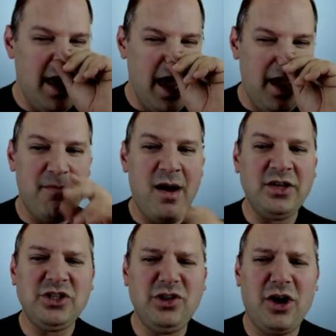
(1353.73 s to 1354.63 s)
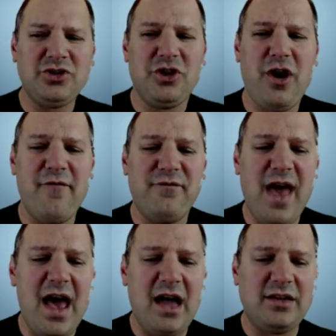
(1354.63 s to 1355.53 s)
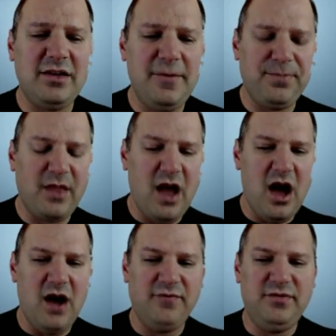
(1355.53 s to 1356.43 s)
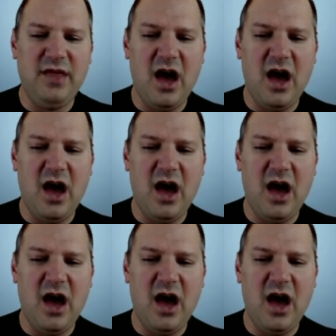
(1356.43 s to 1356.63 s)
a much larger effect of